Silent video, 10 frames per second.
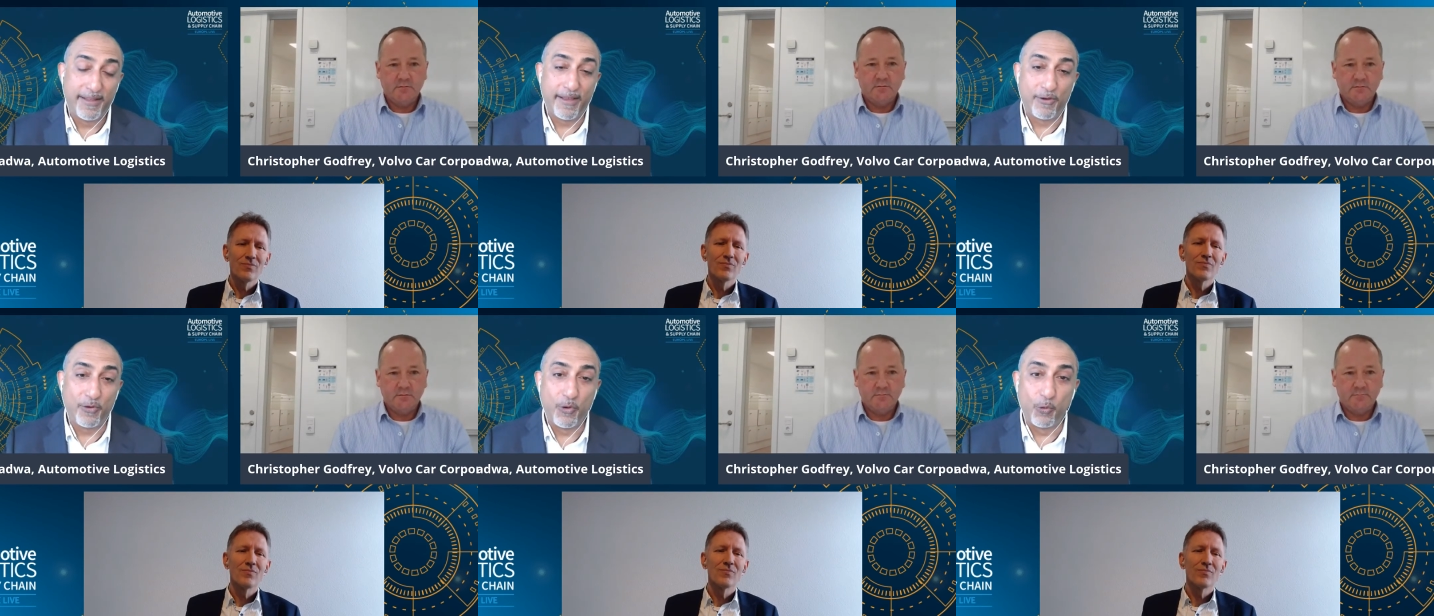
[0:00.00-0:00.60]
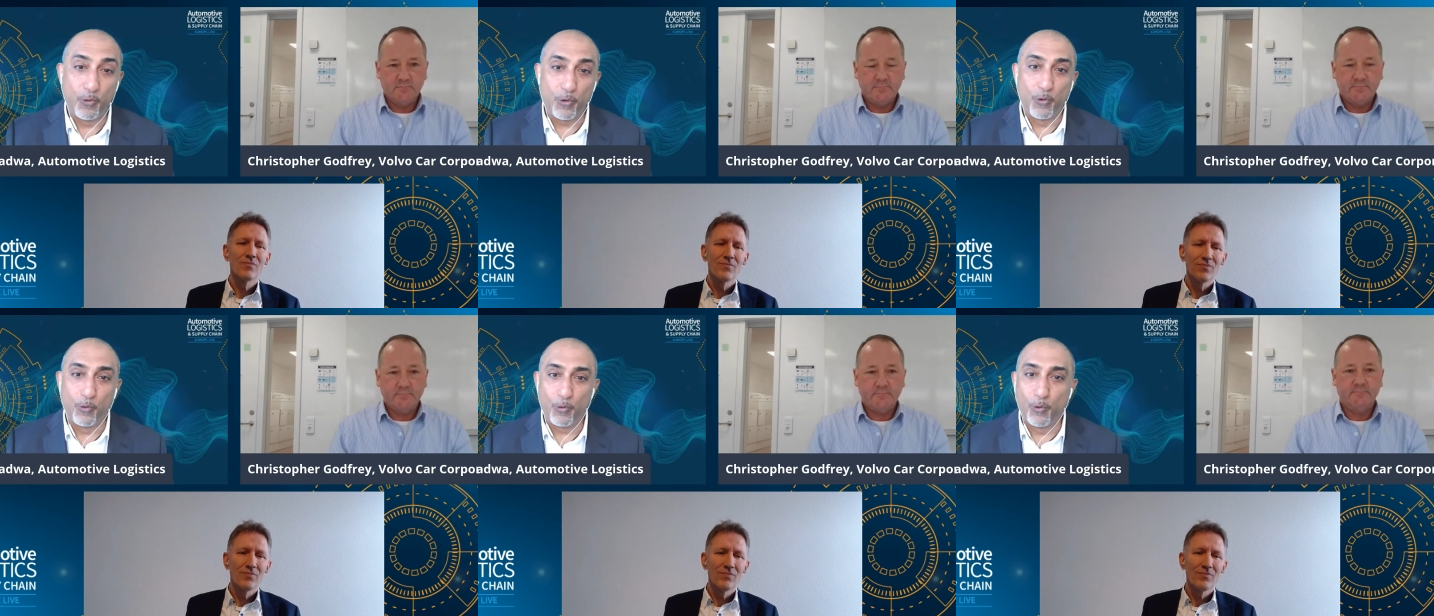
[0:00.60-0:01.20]
Speaker 1: and your
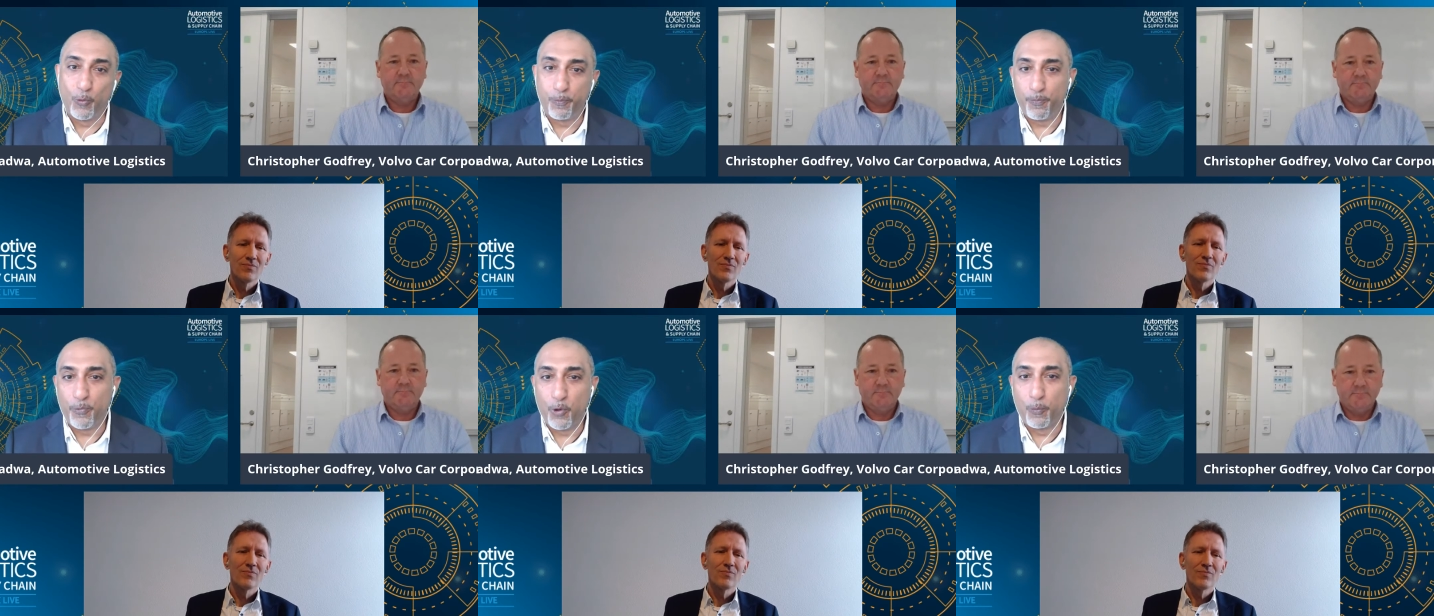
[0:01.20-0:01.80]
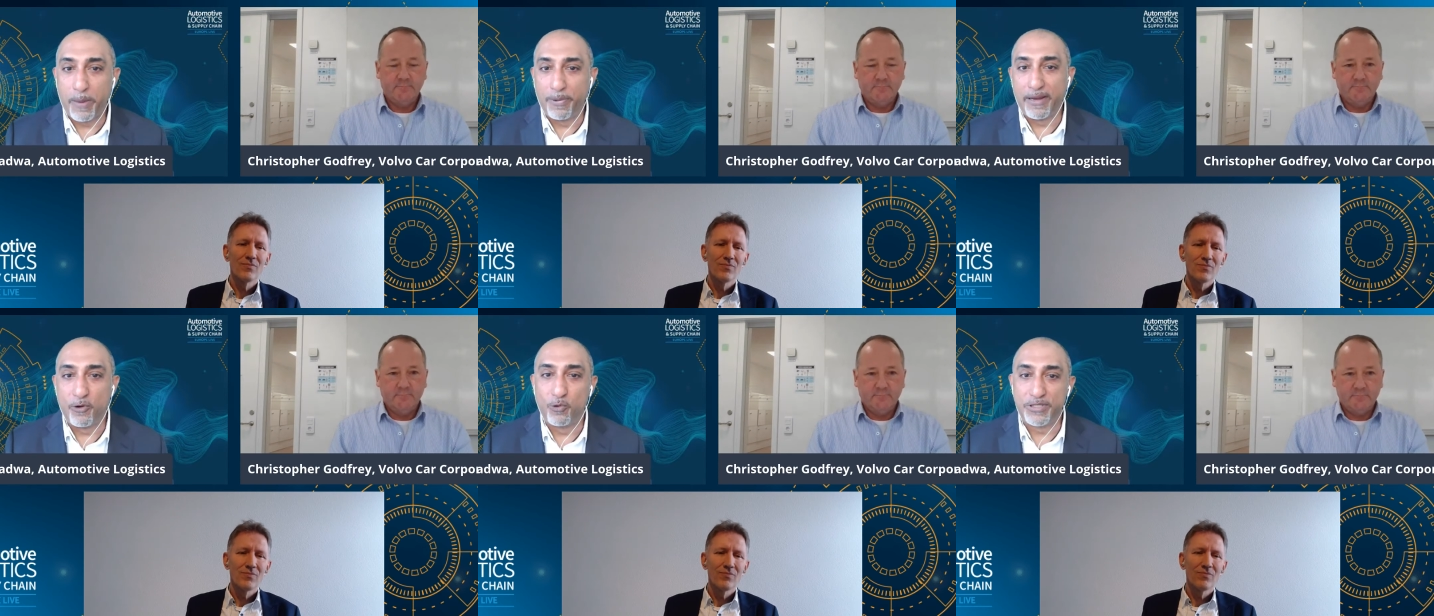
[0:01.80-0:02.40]
your your your people
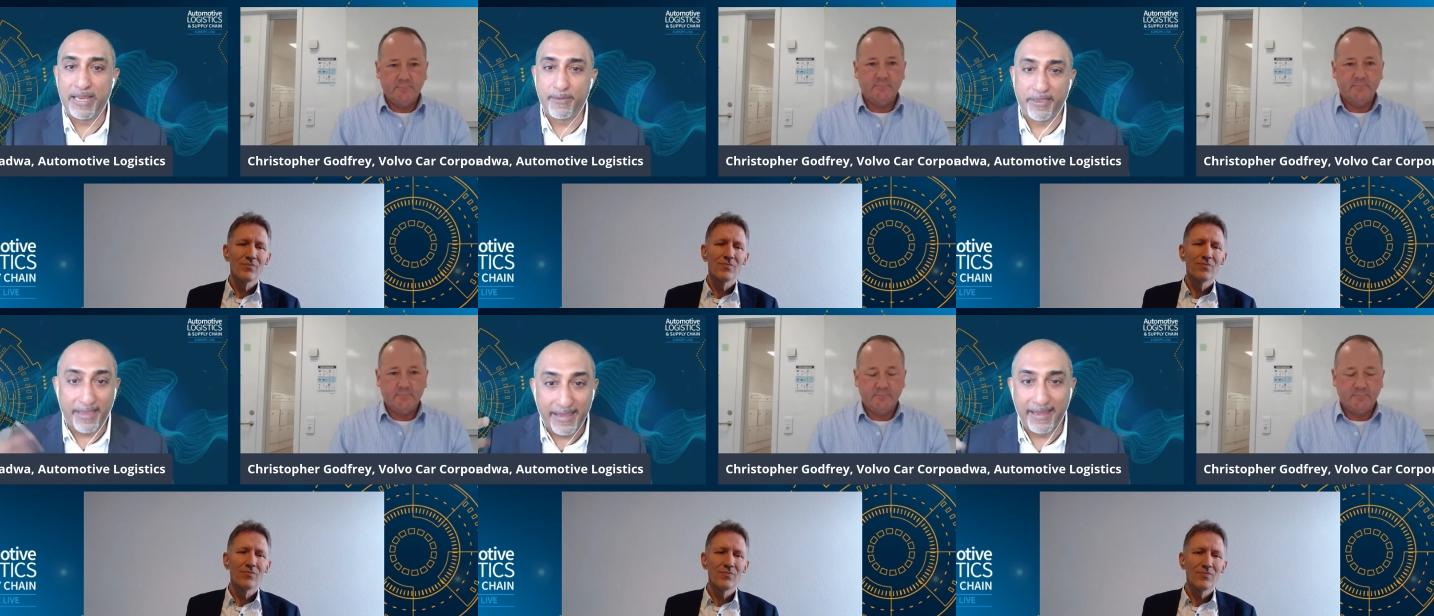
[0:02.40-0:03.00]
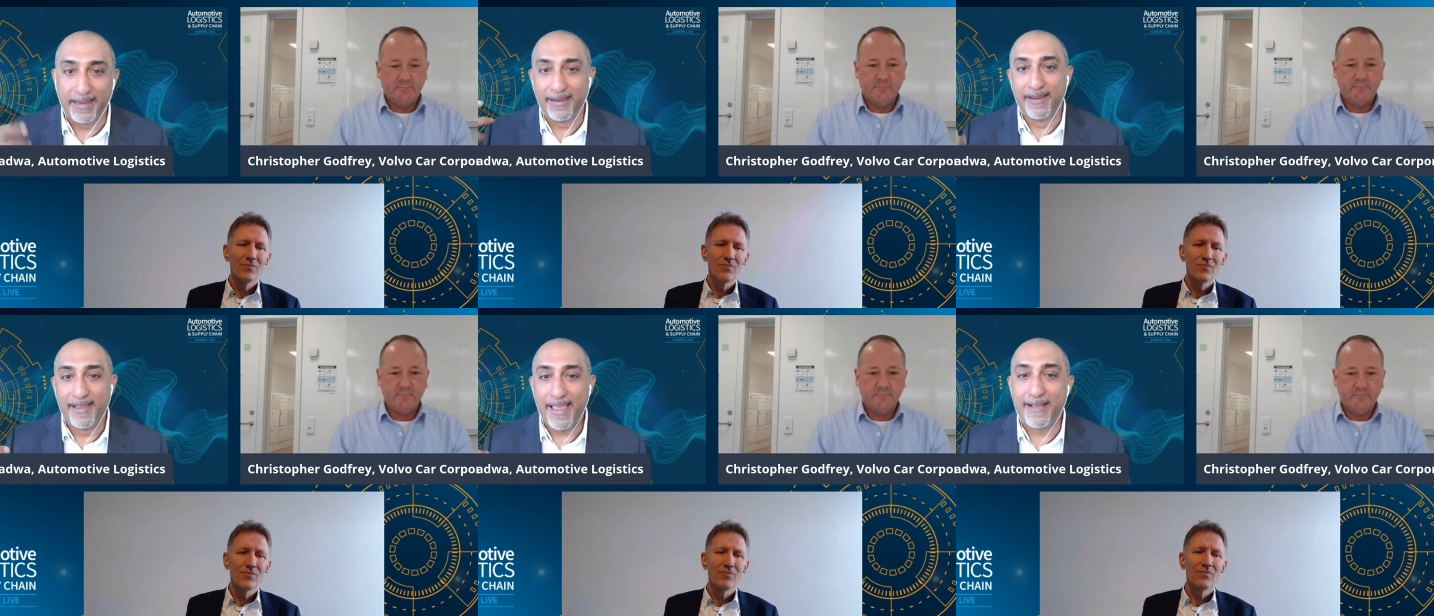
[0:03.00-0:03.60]
in your team are thinking
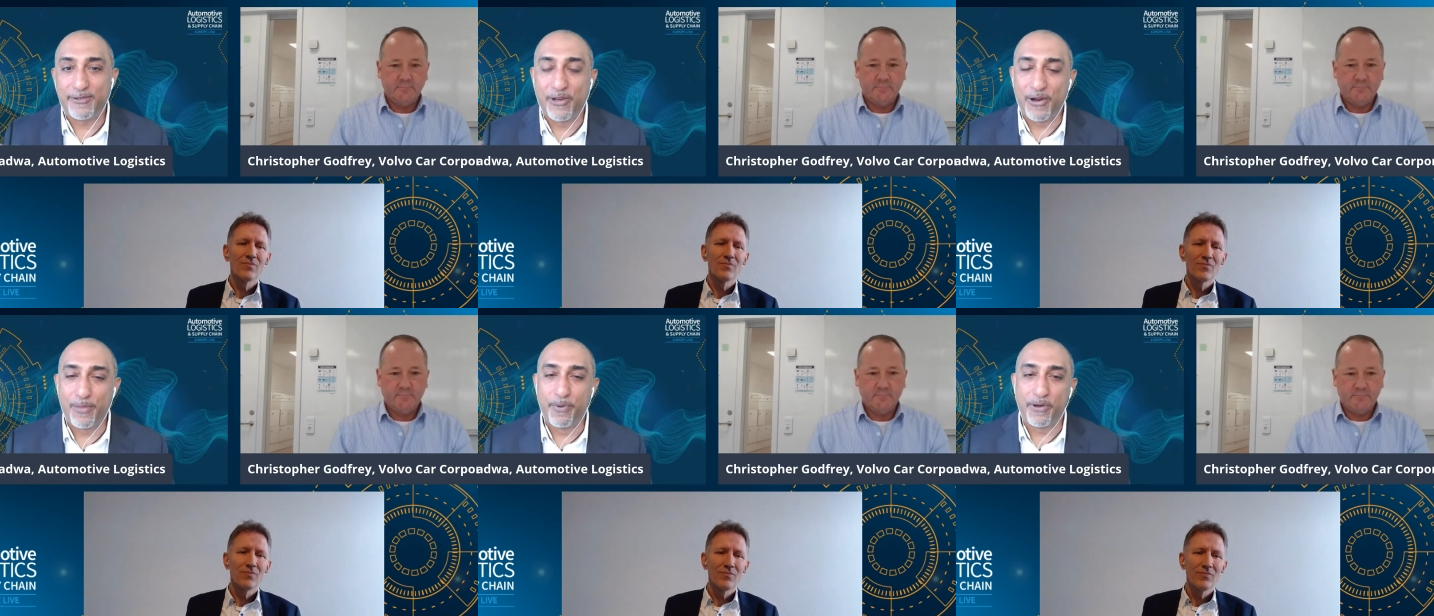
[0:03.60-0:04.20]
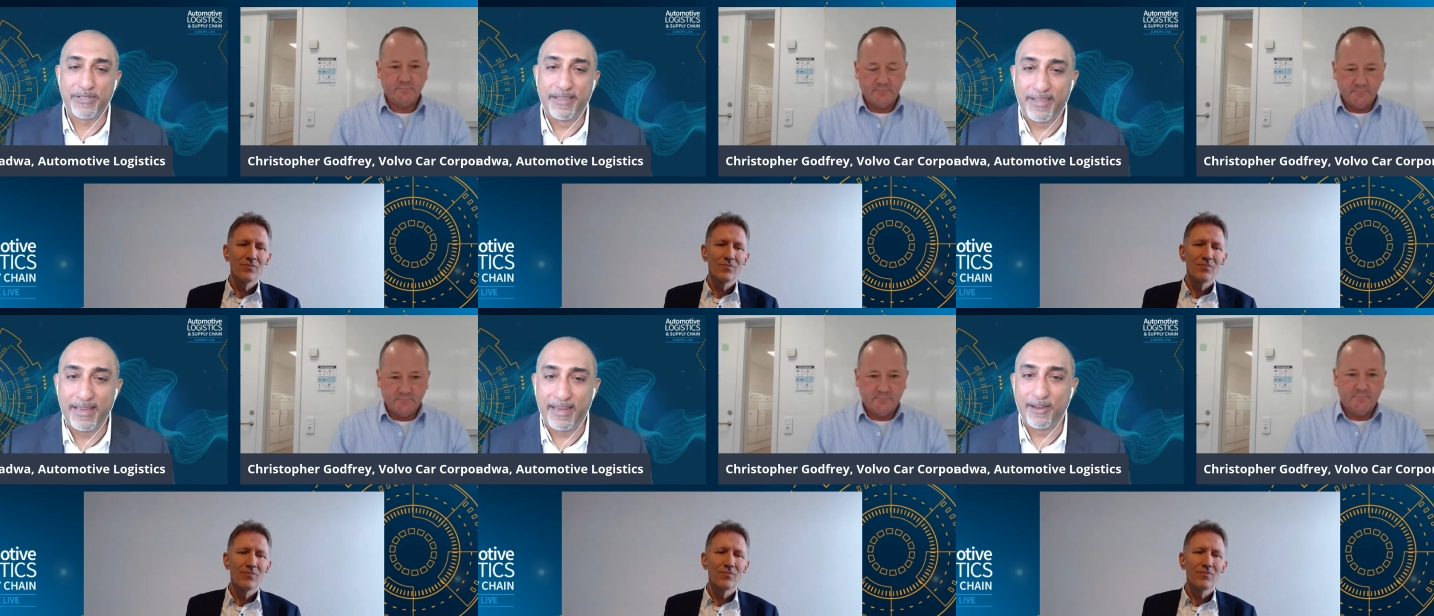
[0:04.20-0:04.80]
outside of the box and
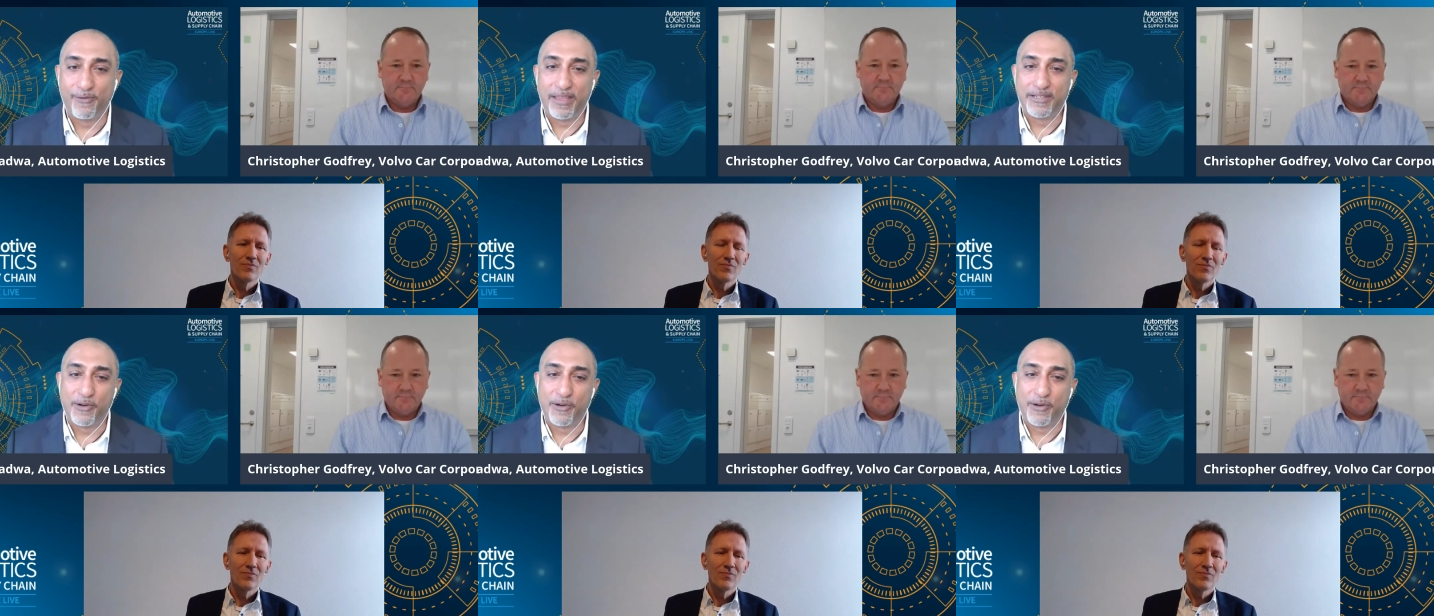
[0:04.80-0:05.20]
thinking of these